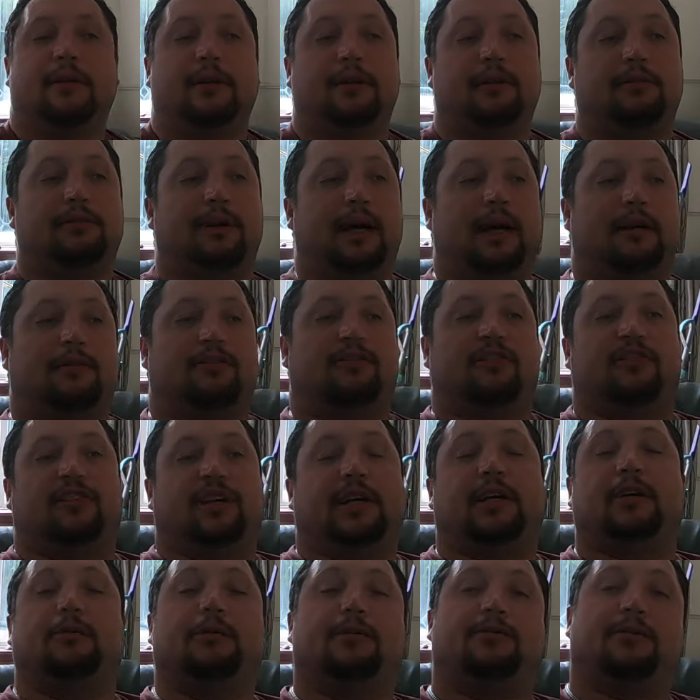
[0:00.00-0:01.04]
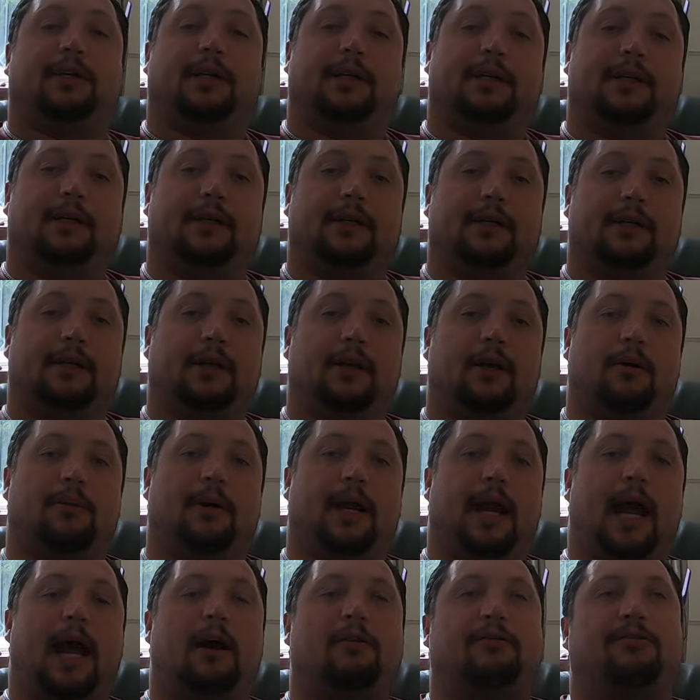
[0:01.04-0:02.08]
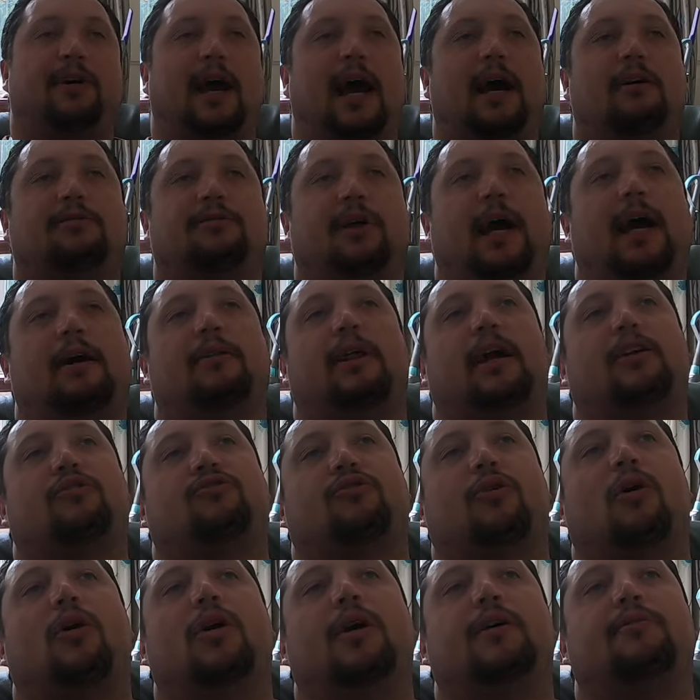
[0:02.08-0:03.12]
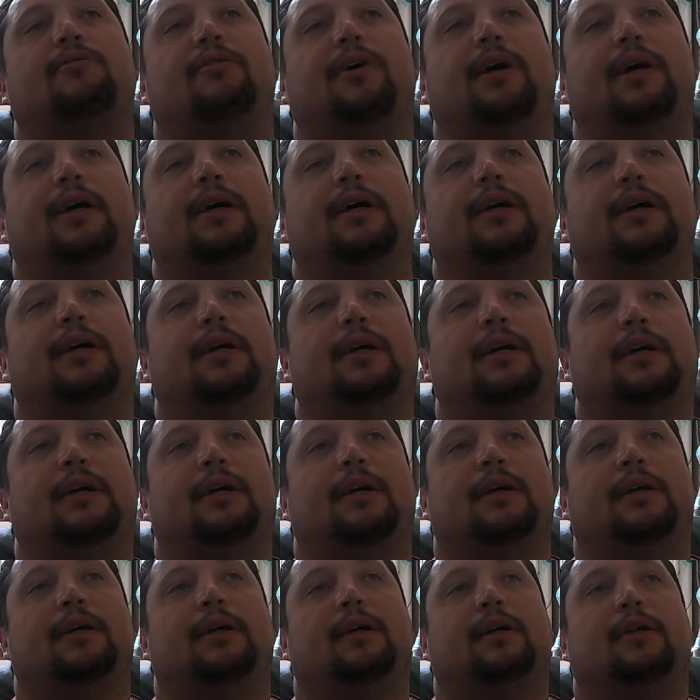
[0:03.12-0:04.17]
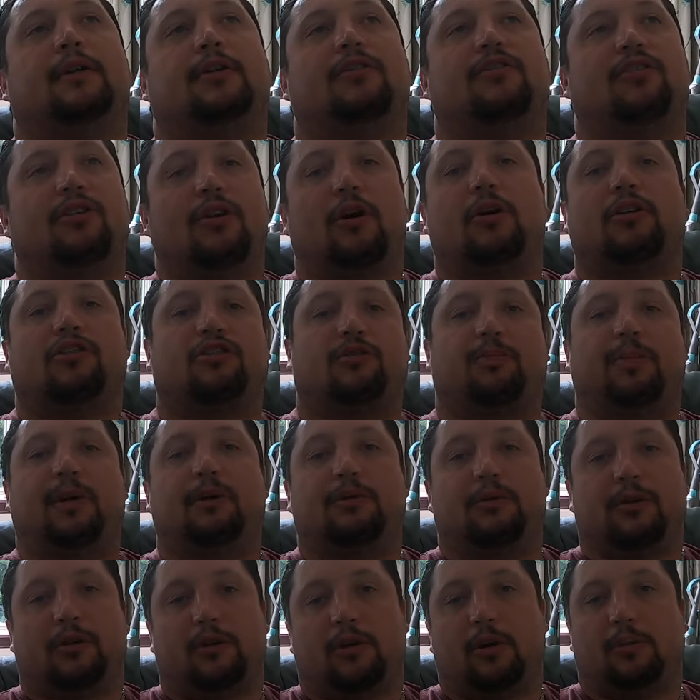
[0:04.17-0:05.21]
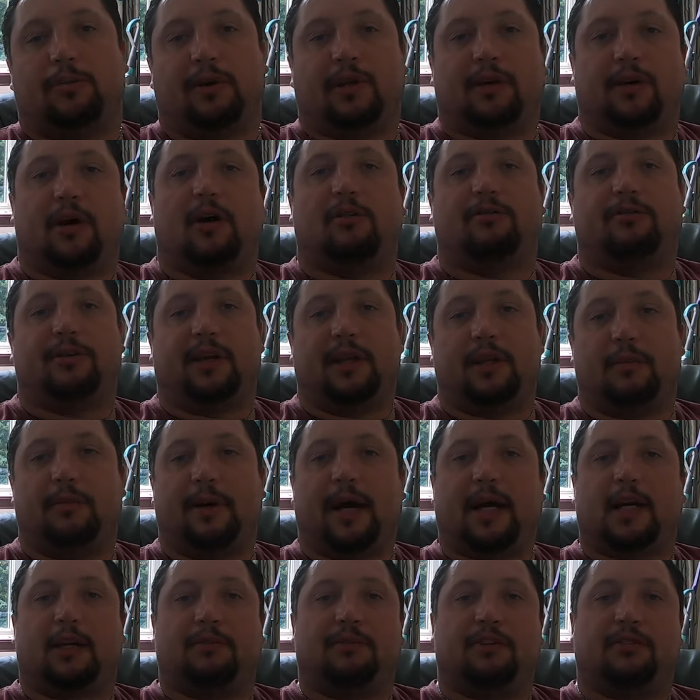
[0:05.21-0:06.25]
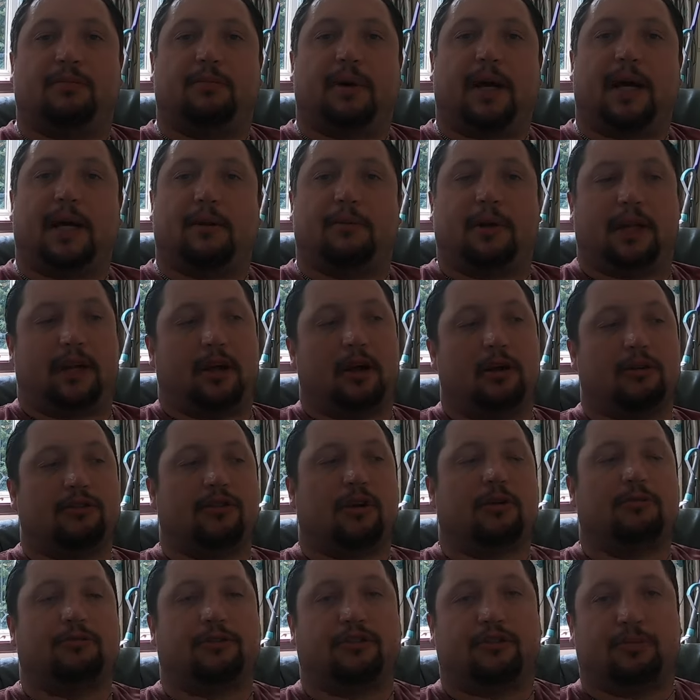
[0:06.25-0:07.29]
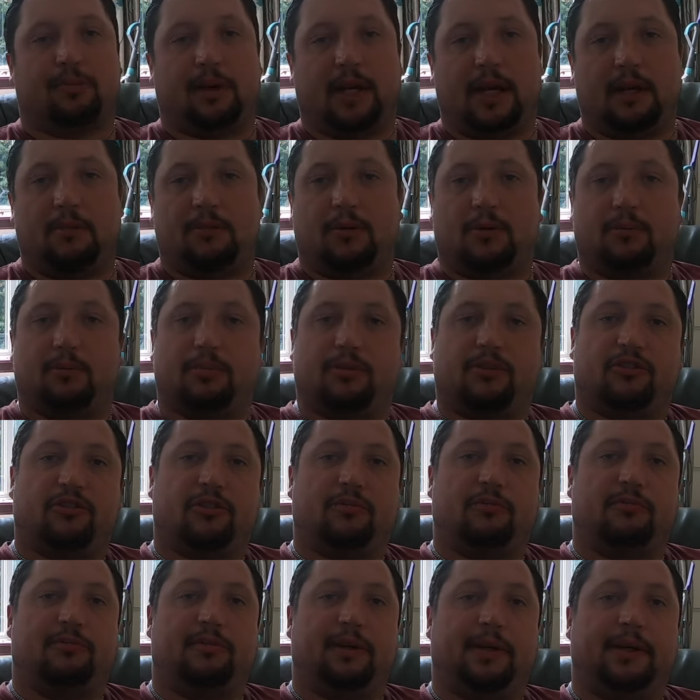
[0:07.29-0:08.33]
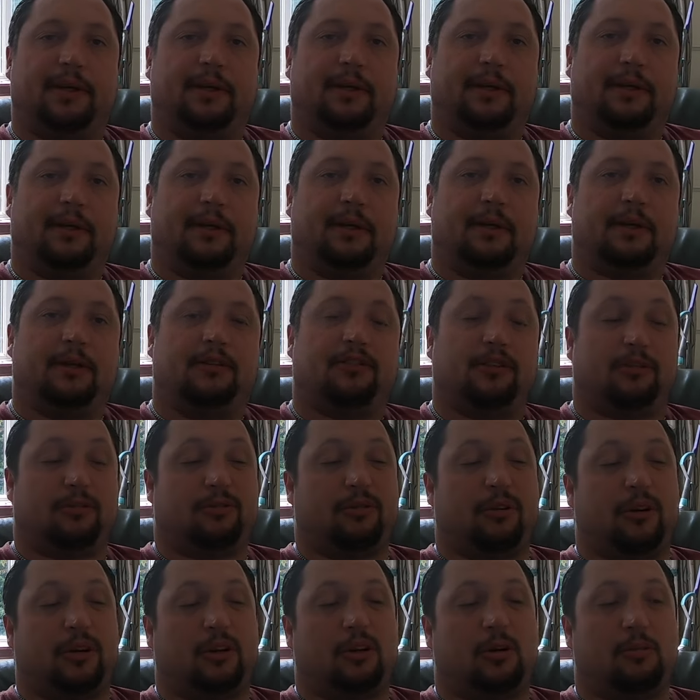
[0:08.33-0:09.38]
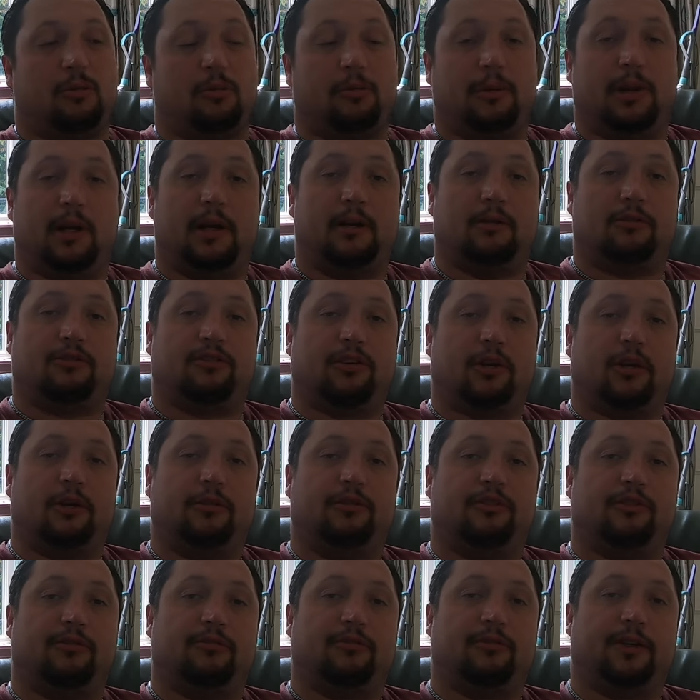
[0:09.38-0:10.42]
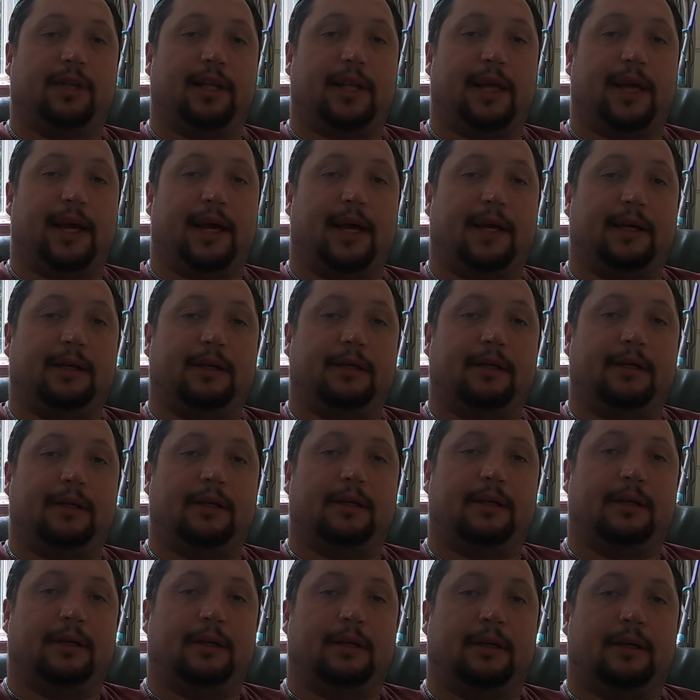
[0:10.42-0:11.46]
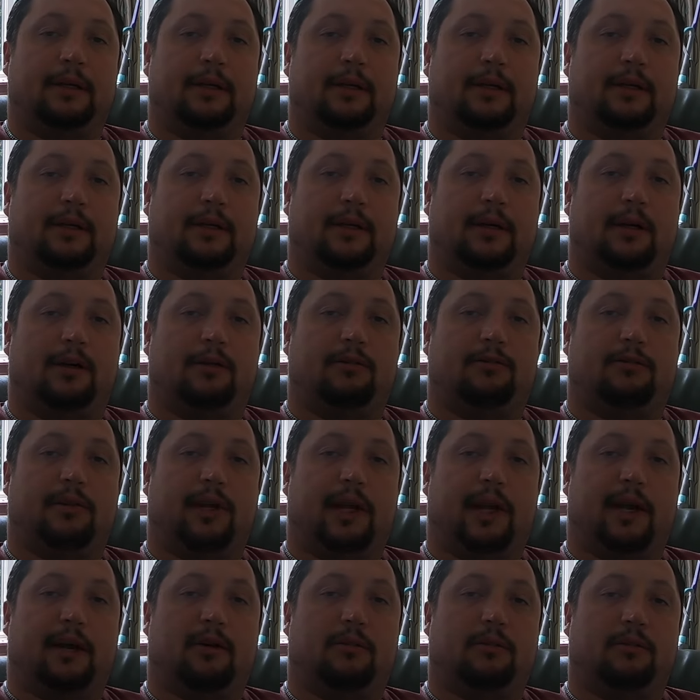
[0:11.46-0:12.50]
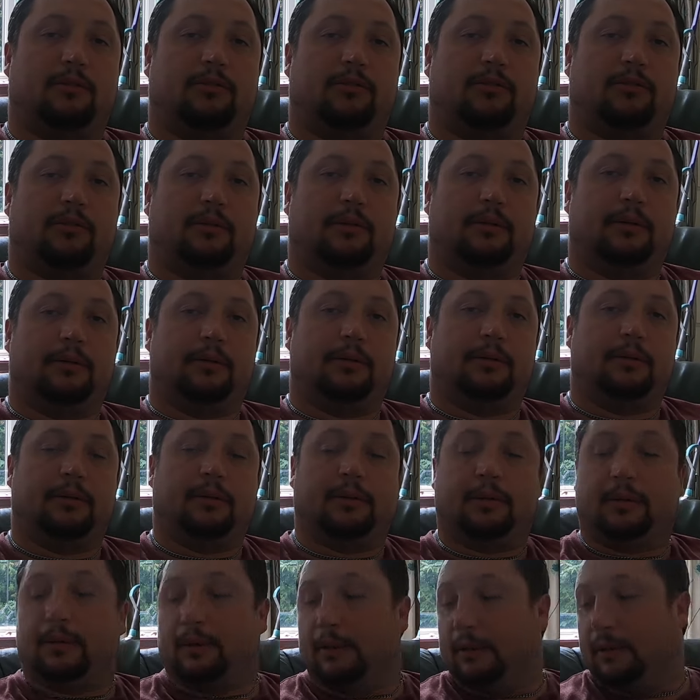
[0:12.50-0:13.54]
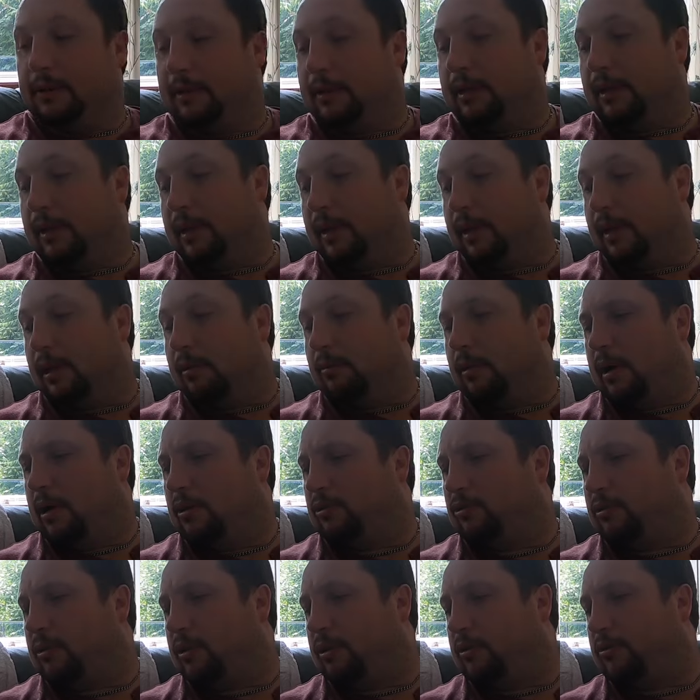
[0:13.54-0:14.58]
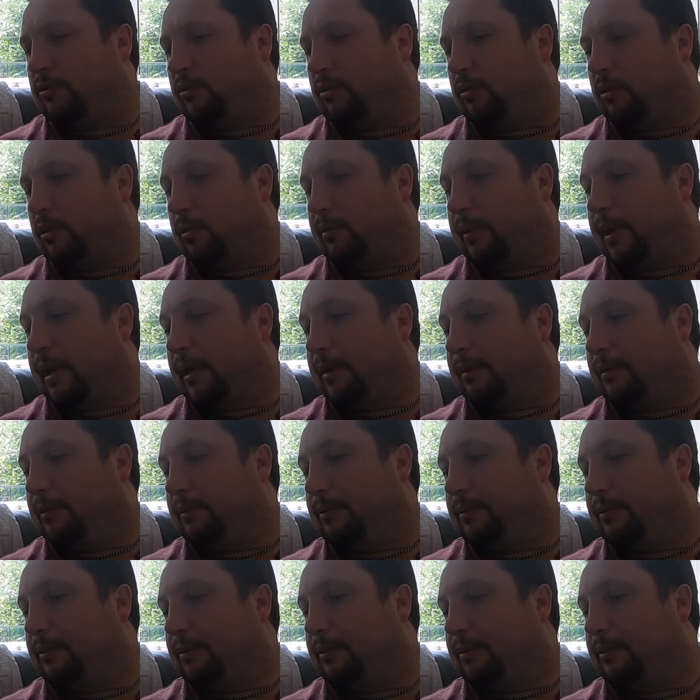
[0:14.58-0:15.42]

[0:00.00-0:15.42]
how to deal with it. You know what I mean? How how how that driver to not spill the cup of coffee in the back of his bag when he goes over a speed bump or something. So I'm trying to come up with a little solution for you there that hopefully helps. Uh, what else have got to talk about?